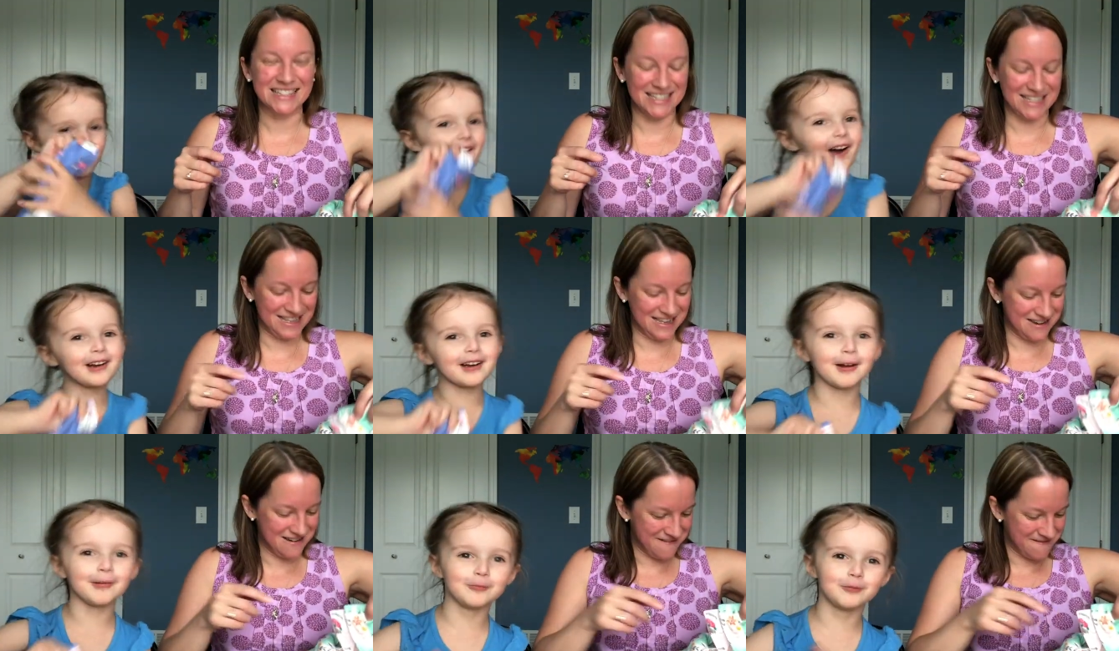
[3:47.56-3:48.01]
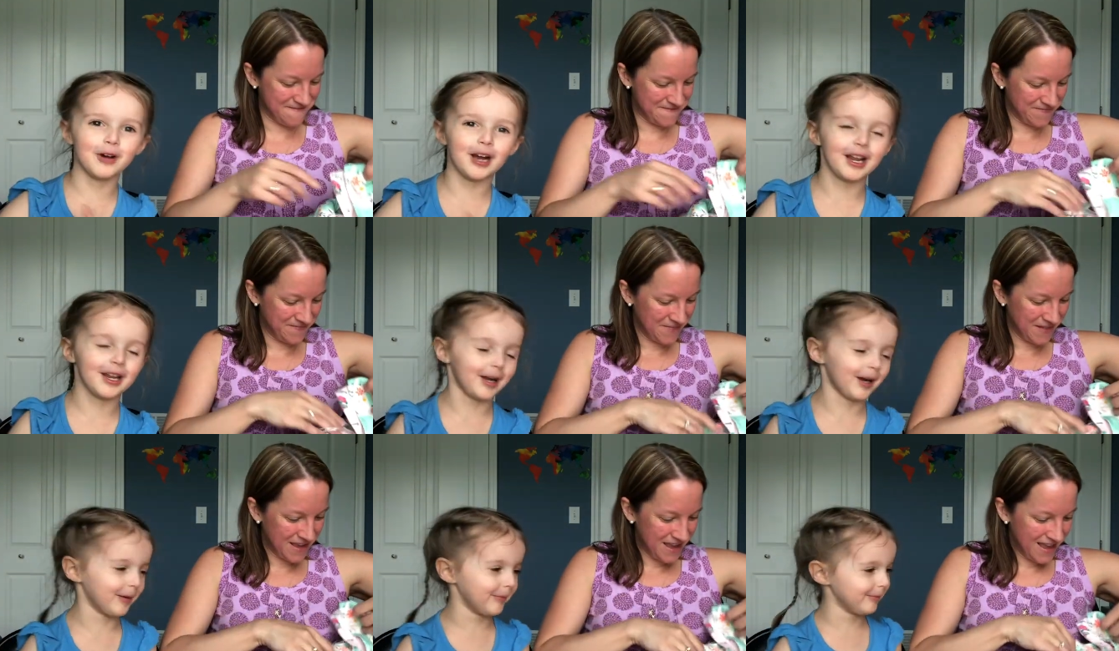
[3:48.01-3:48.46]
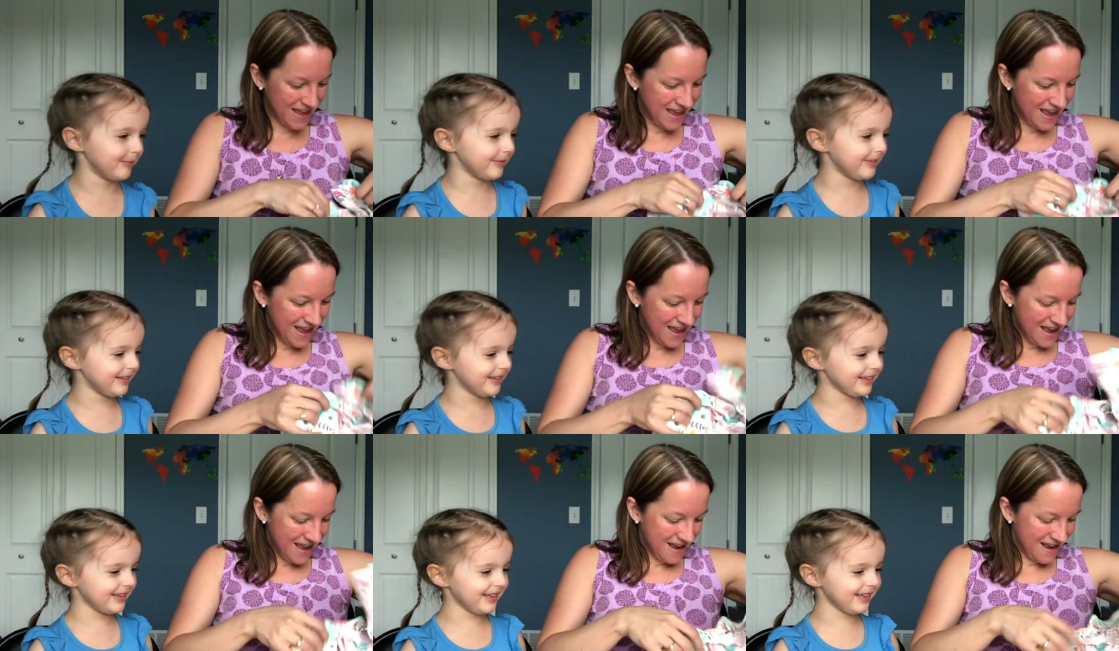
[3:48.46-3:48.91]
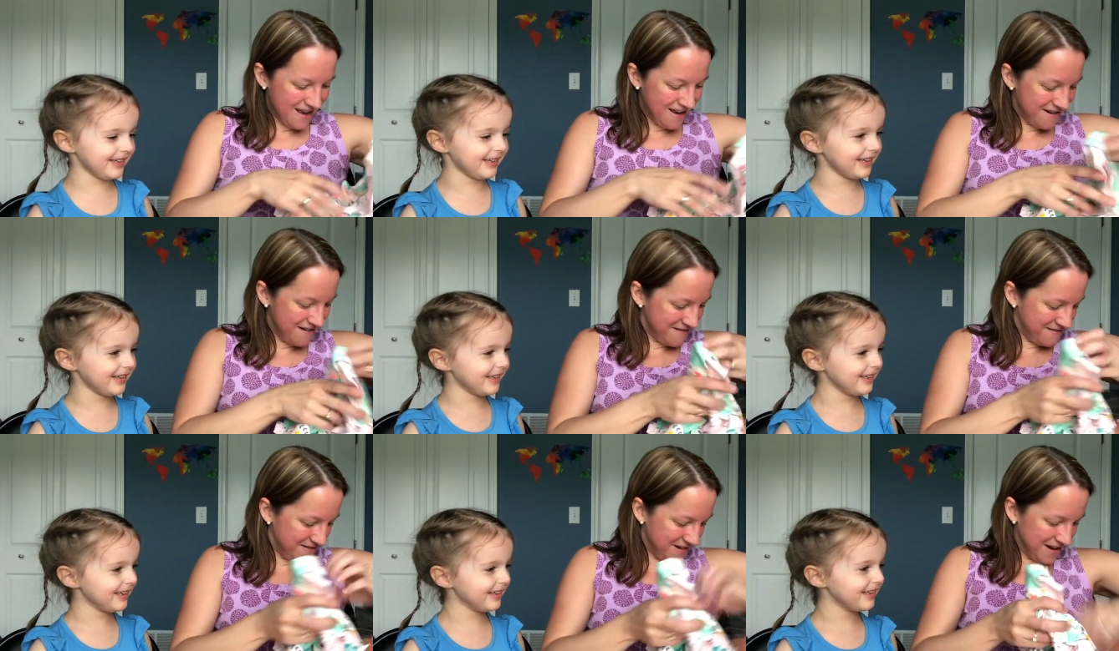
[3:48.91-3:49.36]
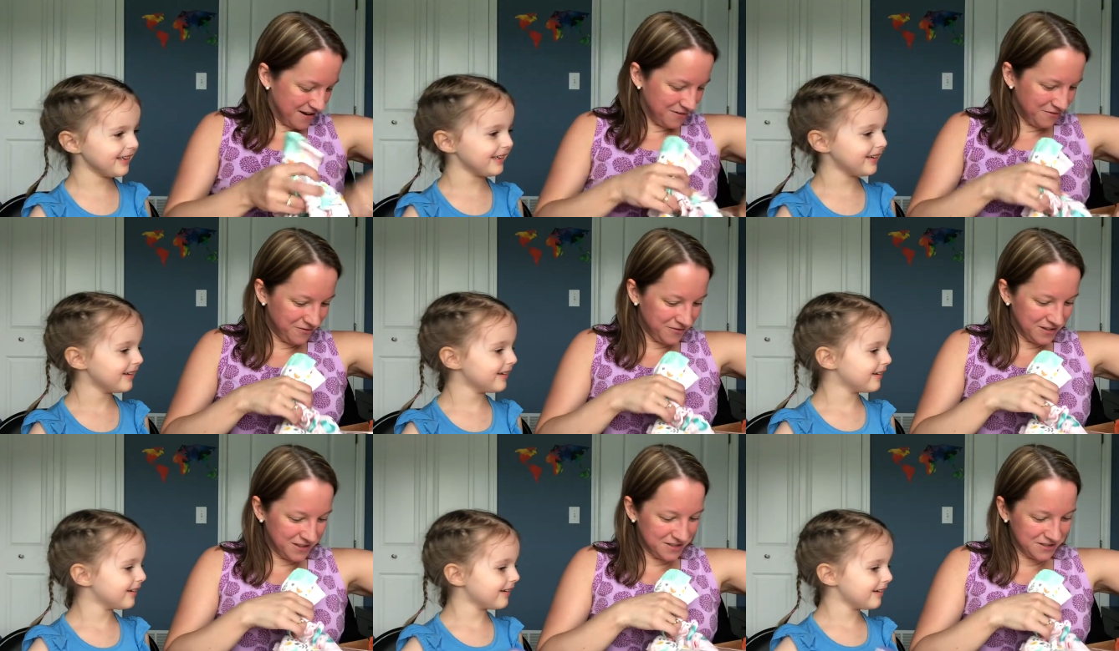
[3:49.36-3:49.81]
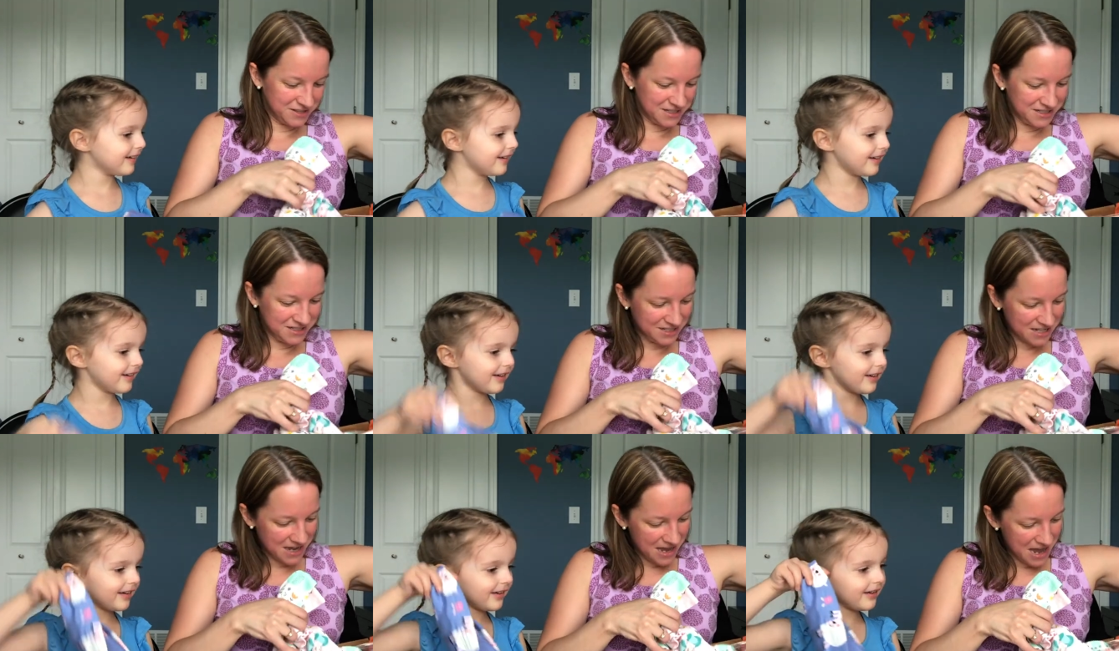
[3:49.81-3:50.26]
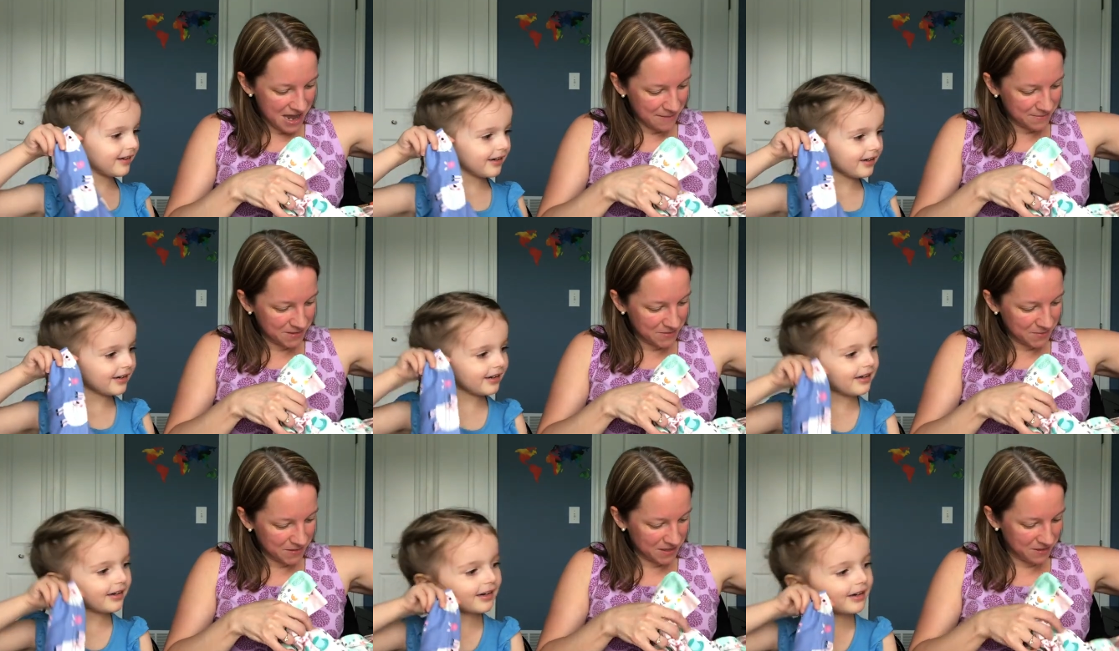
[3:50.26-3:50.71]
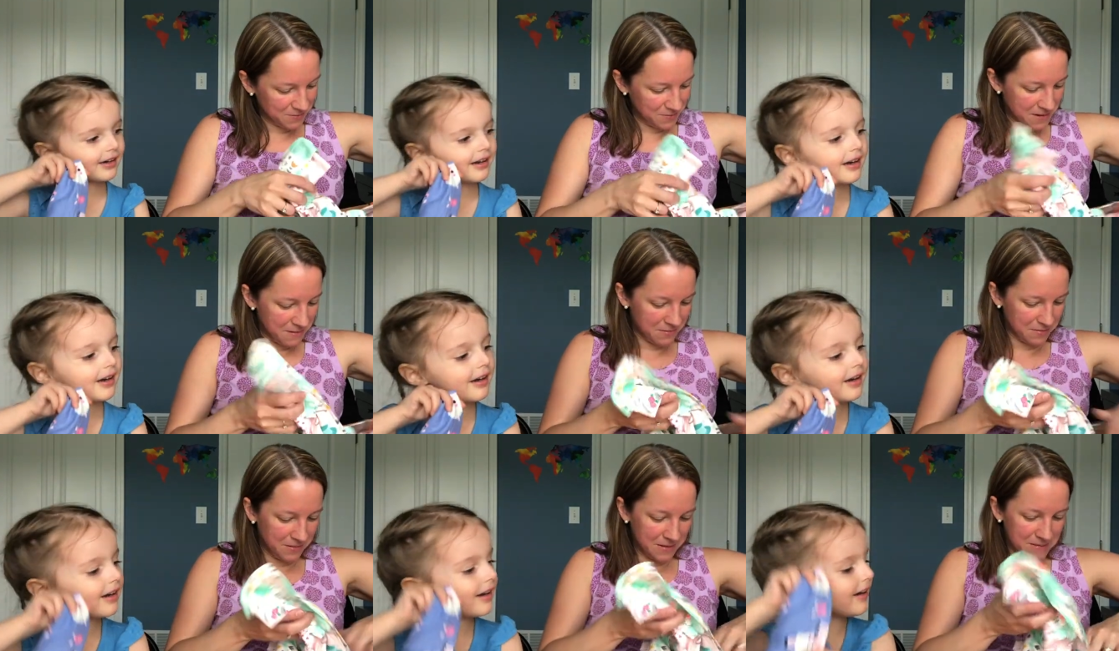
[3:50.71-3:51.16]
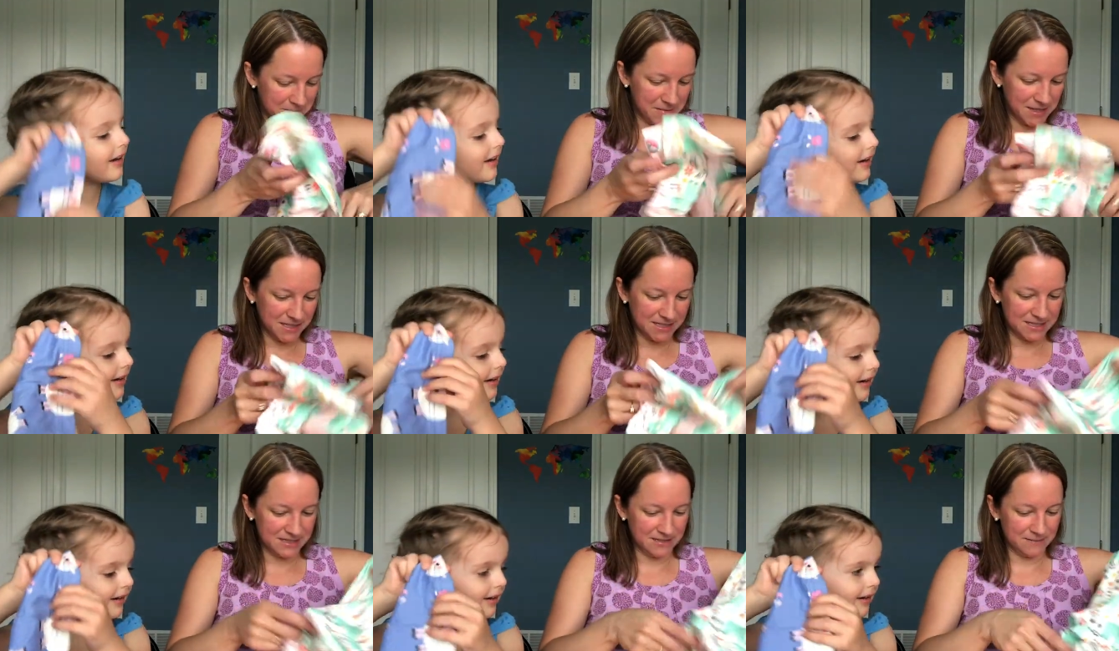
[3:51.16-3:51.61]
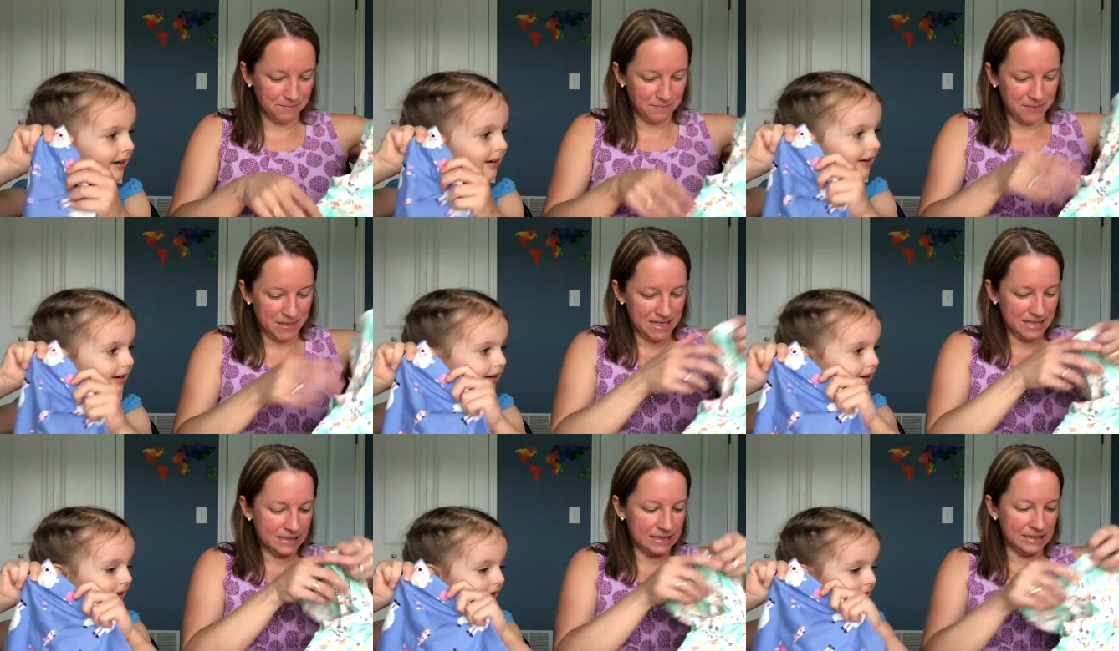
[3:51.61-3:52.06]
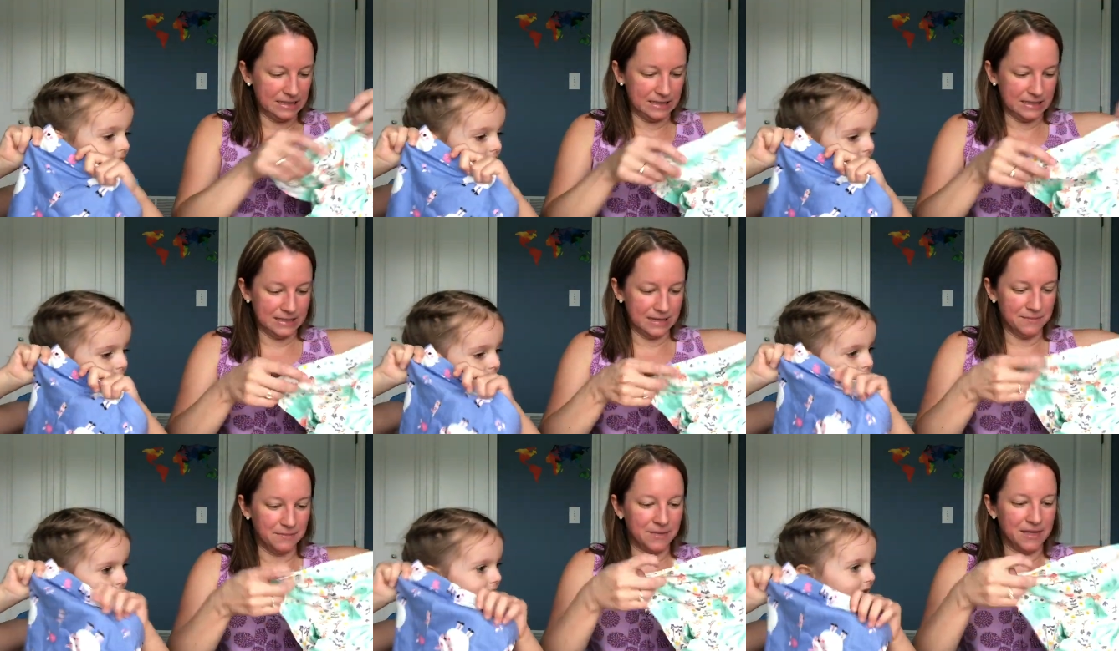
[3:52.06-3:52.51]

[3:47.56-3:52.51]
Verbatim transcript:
Speaker 1: I call them lambs. All right, hopefully there's tops, but they're probably mixed to pieces, I'm